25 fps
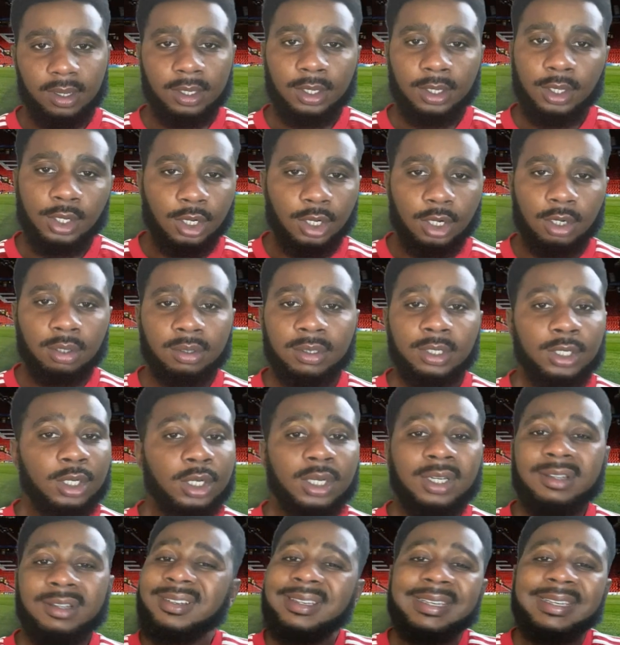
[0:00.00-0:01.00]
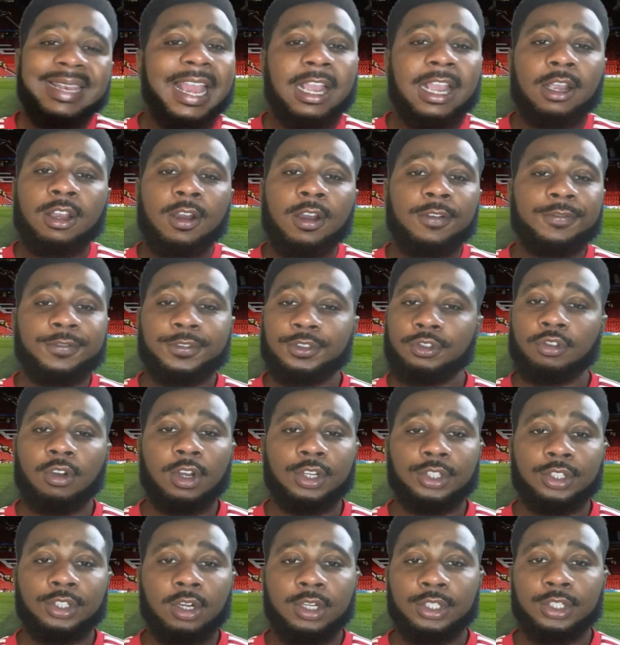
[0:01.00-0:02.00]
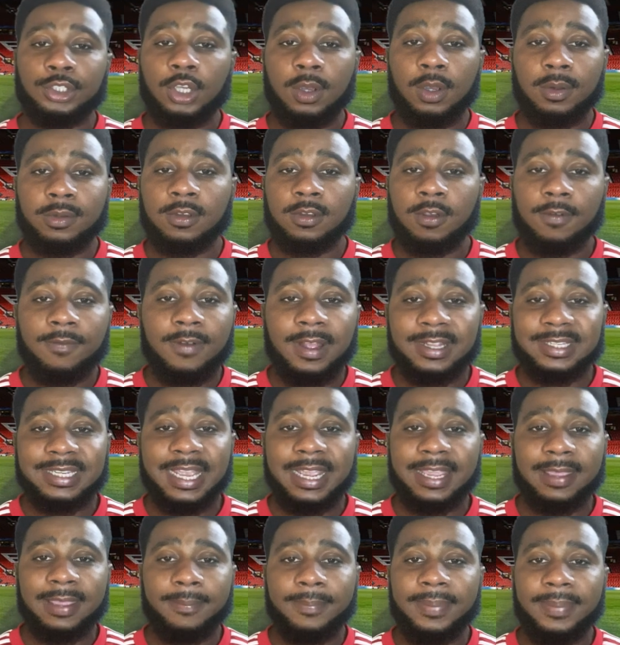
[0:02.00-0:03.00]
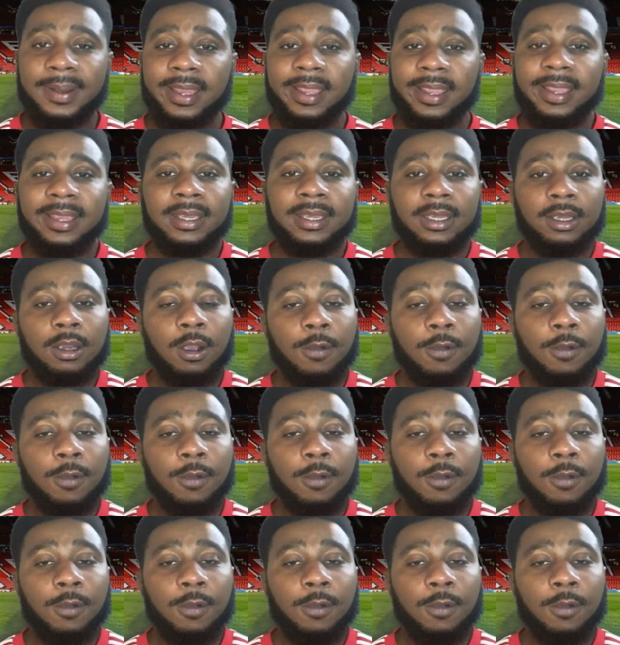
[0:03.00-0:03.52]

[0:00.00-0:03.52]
you know, lack of structure in terms of attack and play.